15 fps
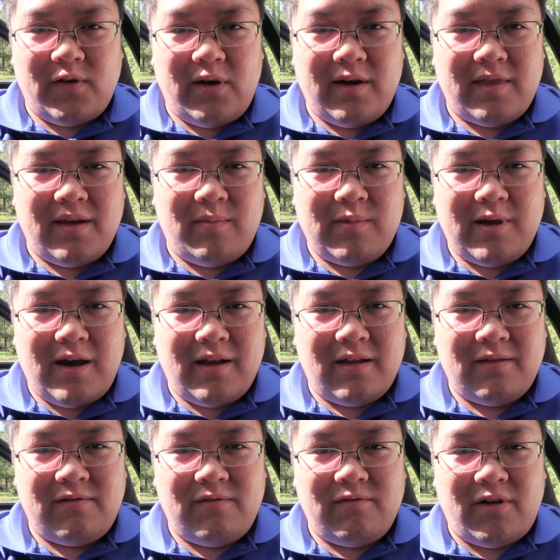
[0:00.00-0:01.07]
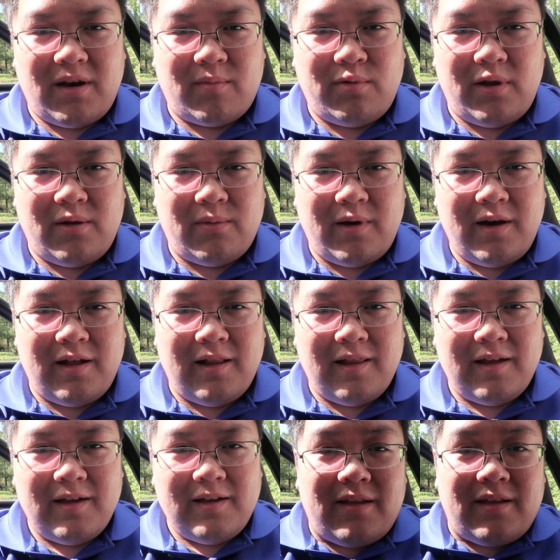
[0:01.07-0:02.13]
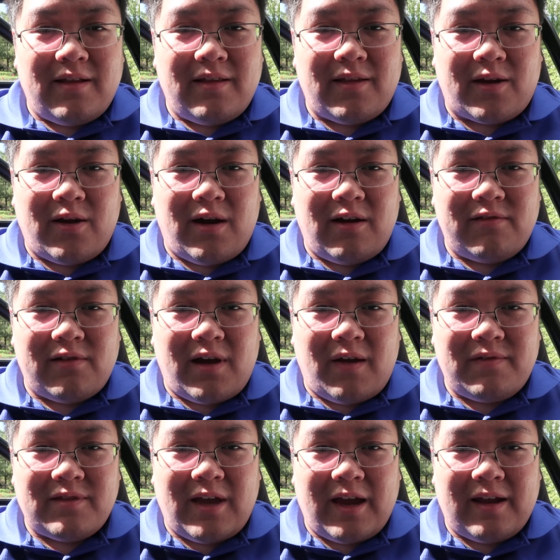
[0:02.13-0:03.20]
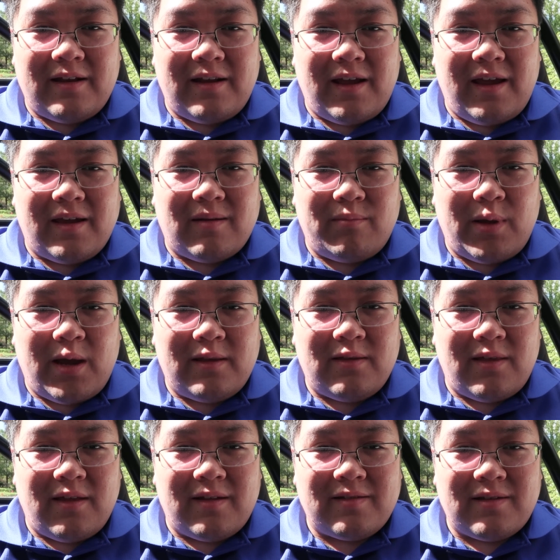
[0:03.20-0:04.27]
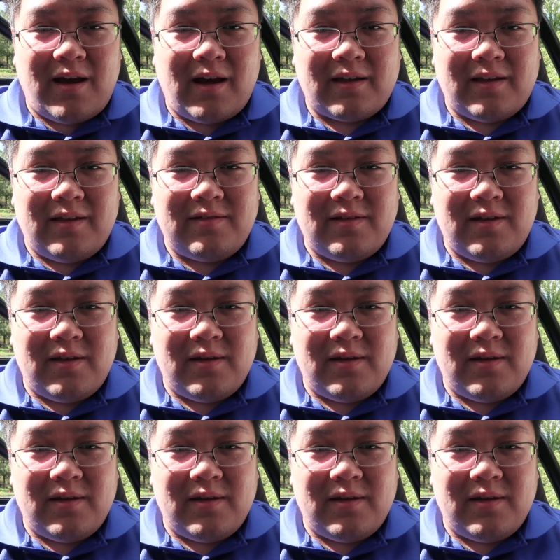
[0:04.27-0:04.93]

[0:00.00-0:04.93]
far the Miata's running pretty well. The car drives night and day compared to the stock E C